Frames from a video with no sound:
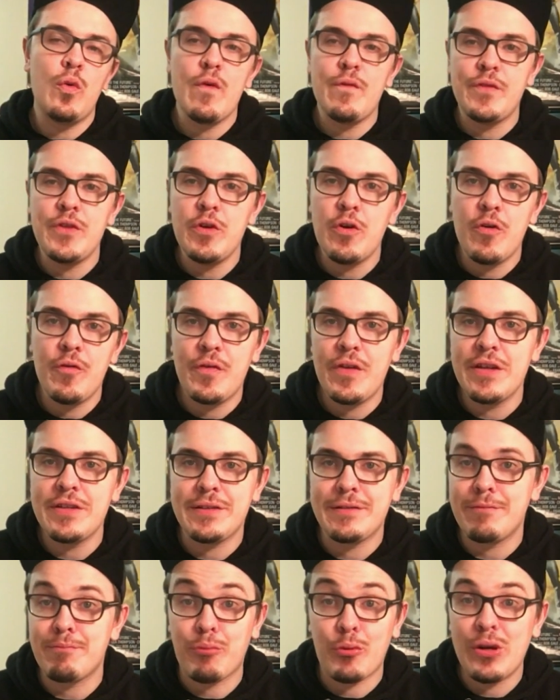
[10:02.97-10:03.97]
review of
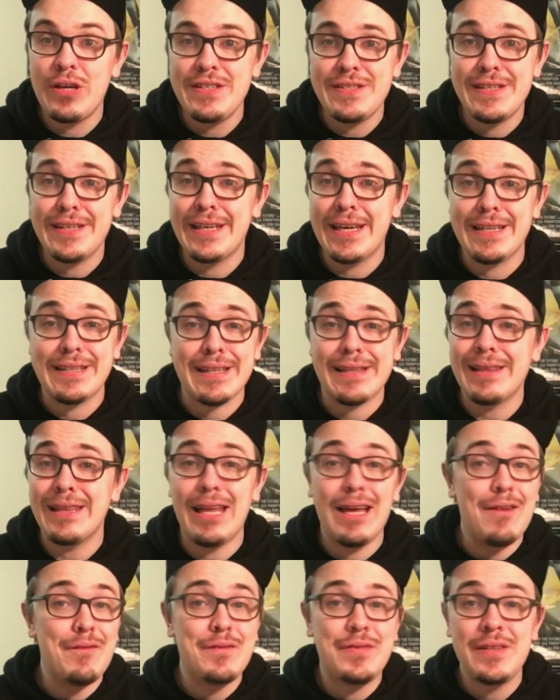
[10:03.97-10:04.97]
it, praising it.
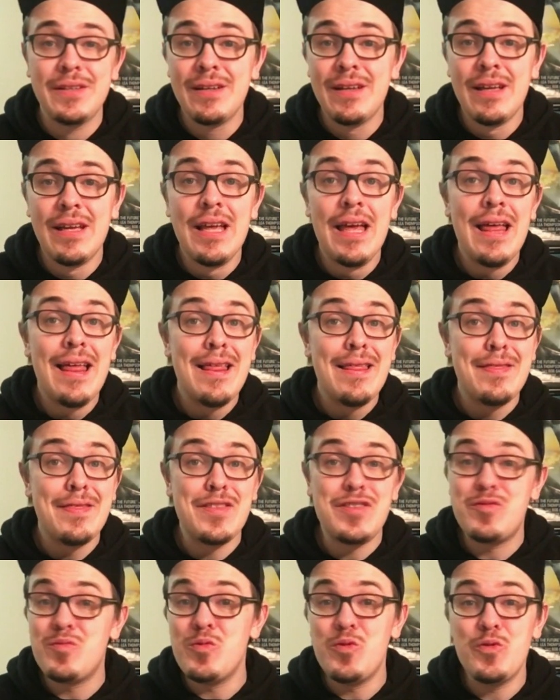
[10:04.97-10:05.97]
Loved
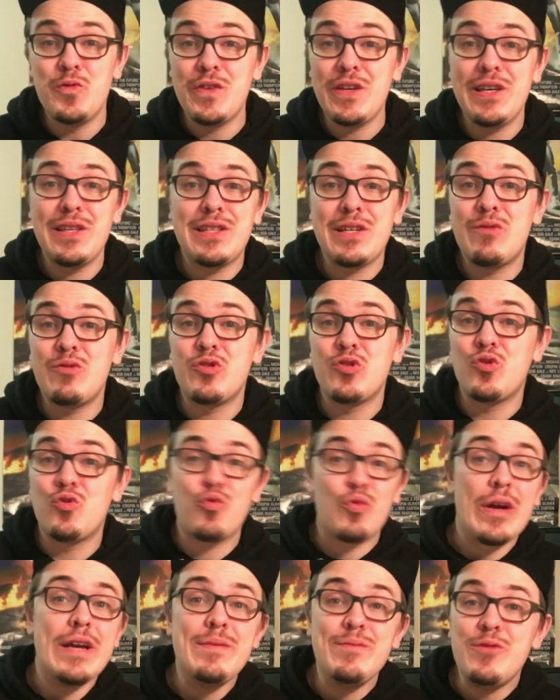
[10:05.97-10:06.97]
this movie. That was a
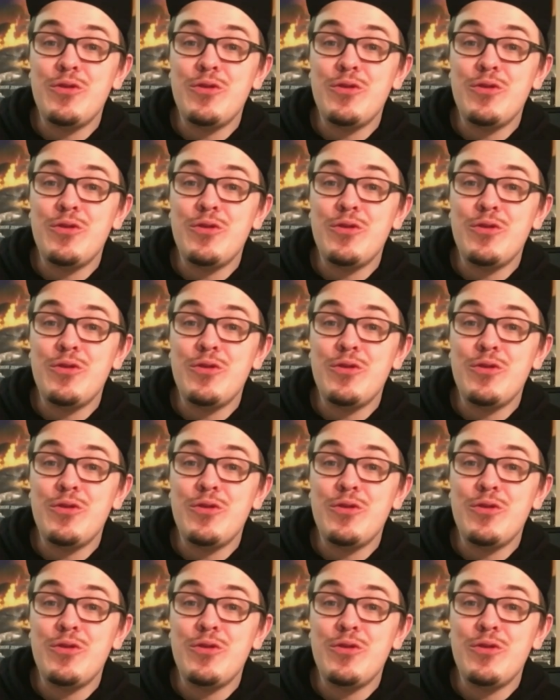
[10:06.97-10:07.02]
great